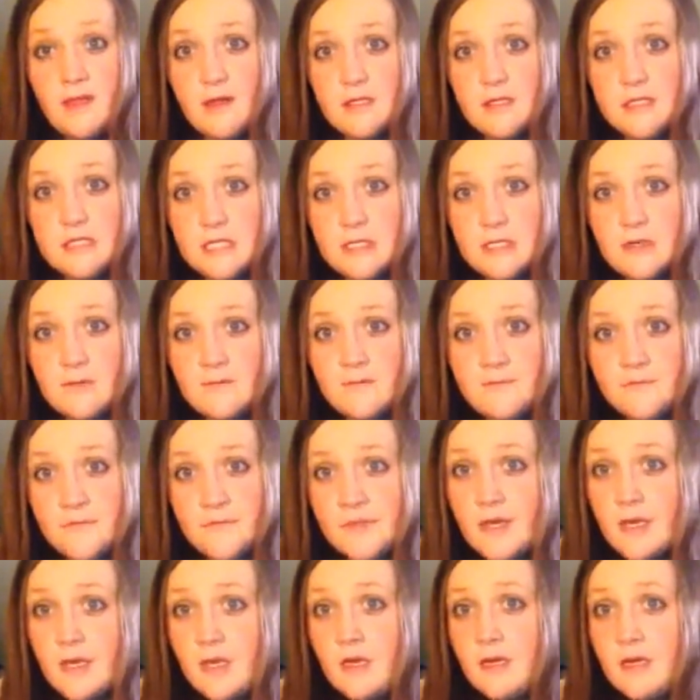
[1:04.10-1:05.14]
there too.
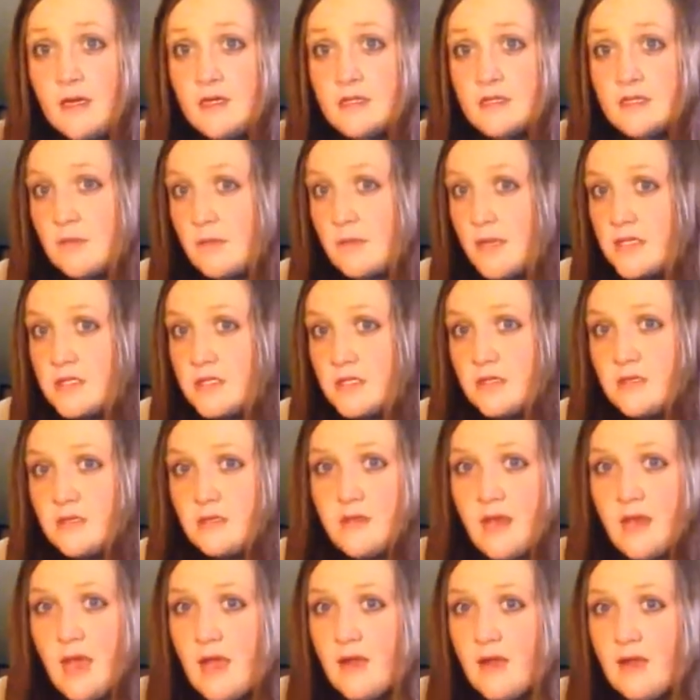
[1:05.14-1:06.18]
So make sure you do
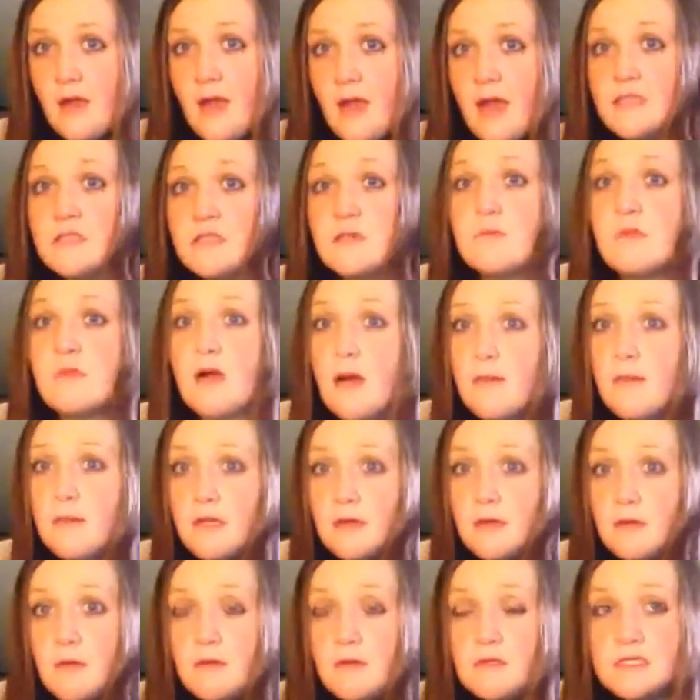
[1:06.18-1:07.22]
that, or your axle
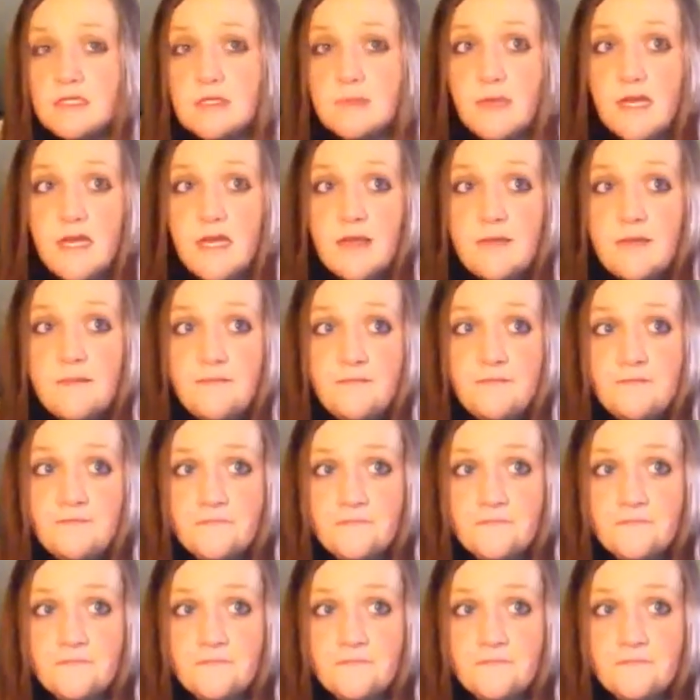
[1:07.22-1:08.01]
probably won't spin.